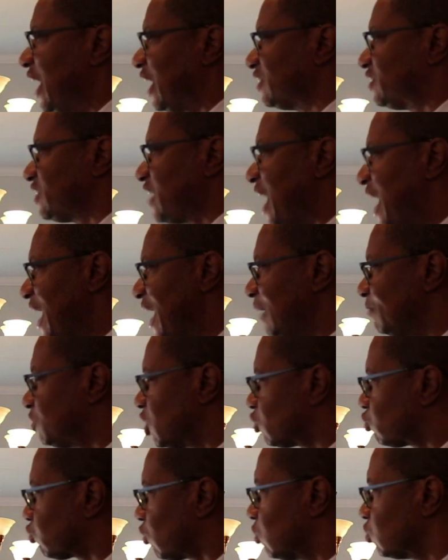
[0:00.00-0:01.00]
a time
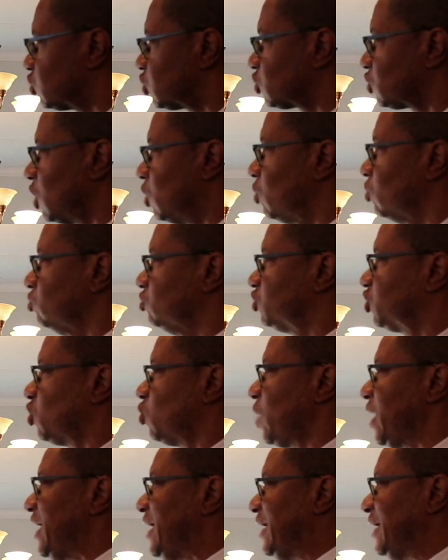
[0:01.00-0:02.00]
to throw stones
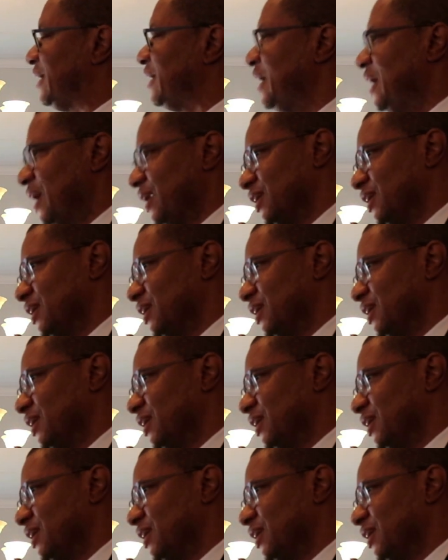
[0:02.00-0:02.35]
away,